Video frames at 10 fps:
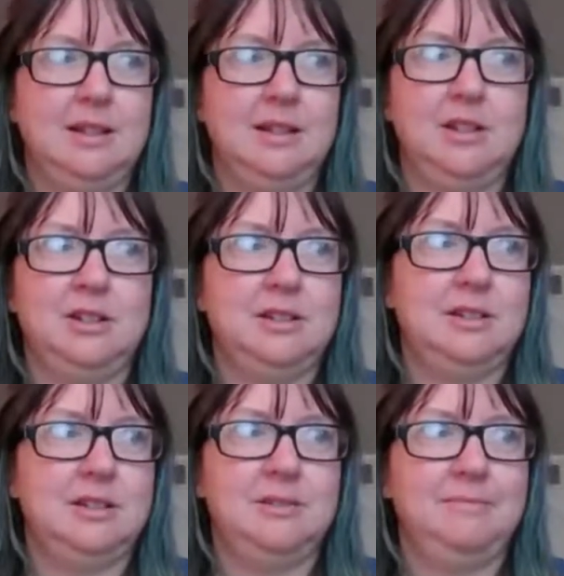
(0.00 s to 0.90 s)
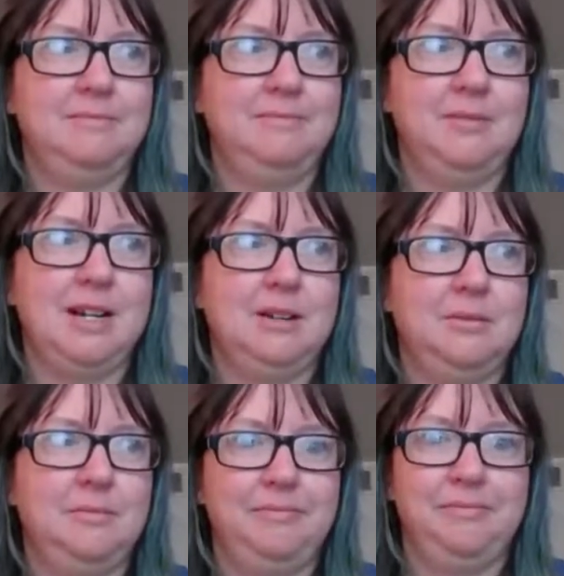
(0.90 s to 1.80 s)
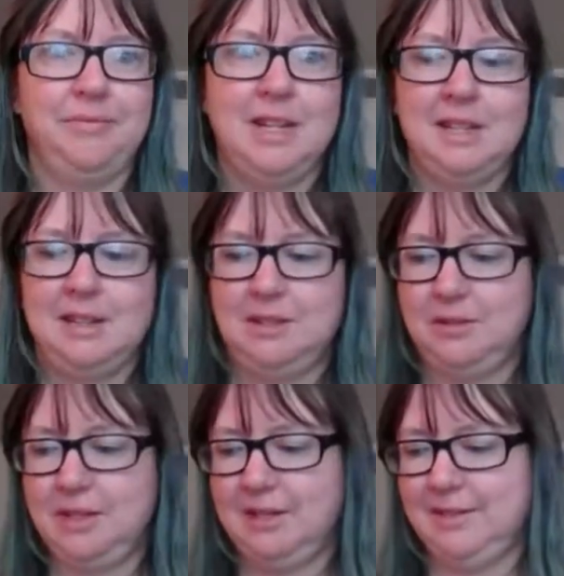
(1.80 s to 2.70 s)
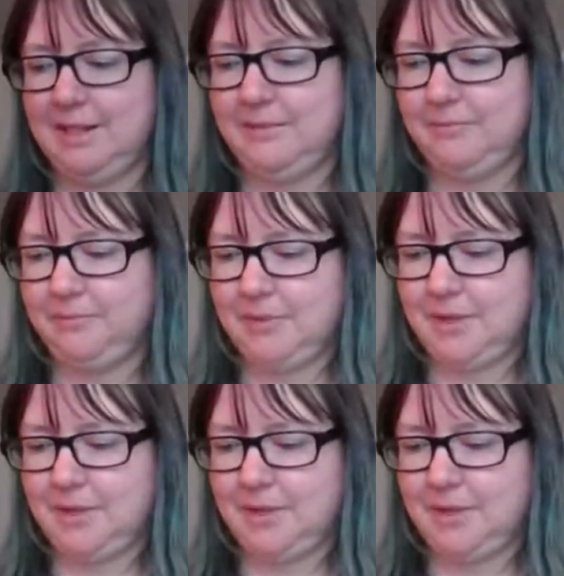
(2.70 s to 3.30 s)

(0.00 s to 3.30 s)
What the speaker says: I just, wow. So anyway,